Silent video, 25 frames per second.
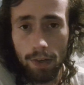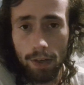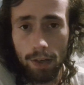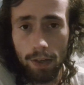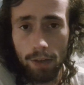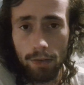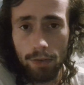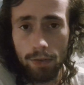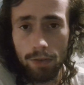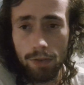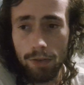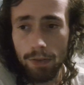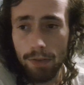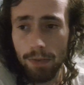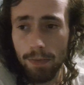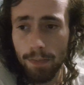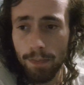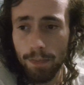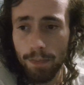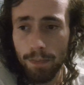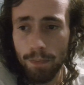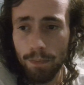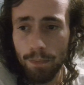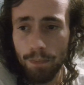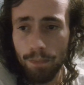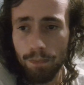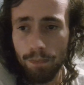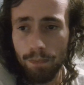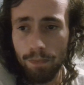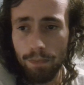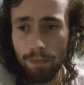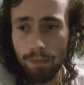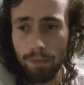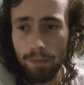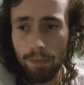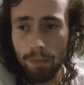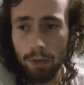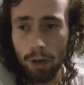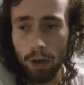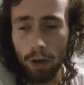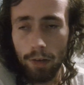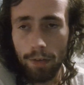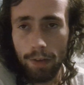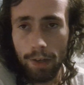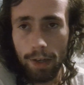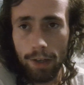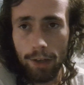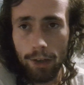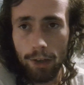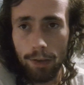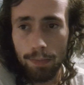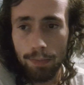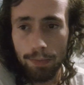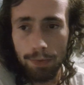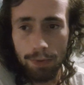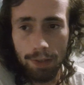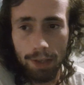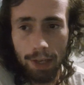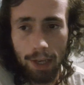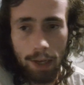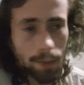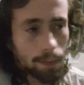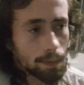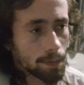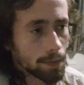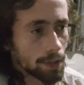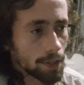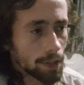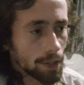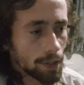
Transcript: else. All that comes down to